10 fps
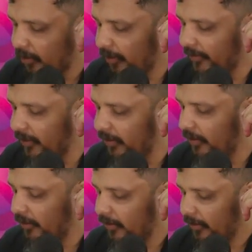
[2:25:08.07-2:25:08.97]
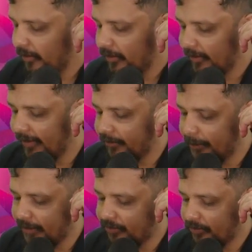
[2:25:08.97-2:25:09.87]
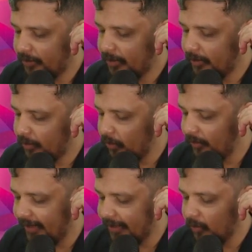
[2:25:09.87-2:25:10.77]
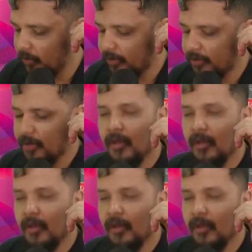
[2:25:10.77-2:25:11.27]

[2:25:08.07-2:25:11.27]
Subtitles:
On the next page, you will find a note.